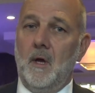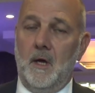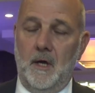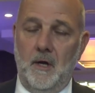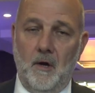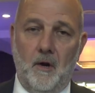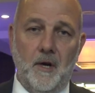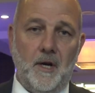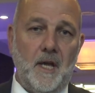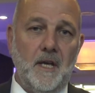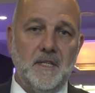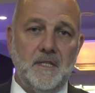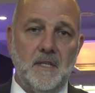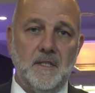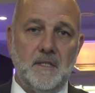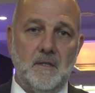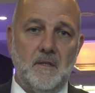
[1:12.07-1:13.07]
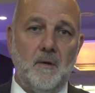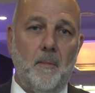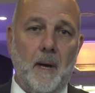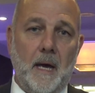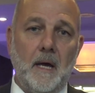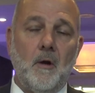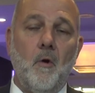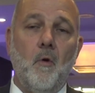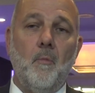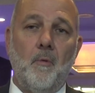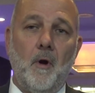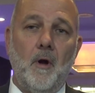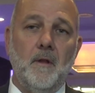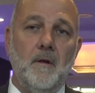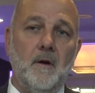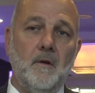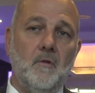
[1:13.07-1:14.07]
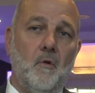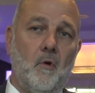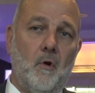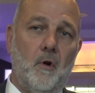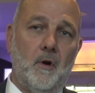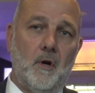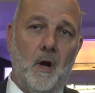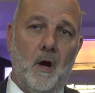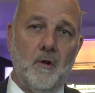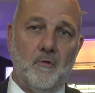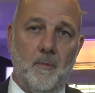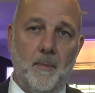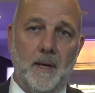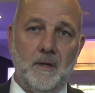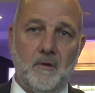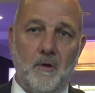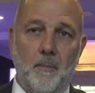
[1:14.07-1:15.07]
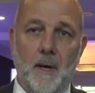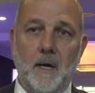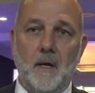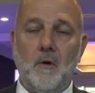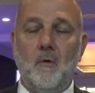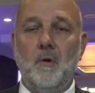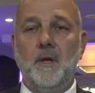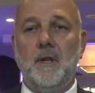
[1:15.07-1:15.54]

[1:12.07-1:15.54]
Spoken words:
In our case, it's tobacco product or contraband tobacco.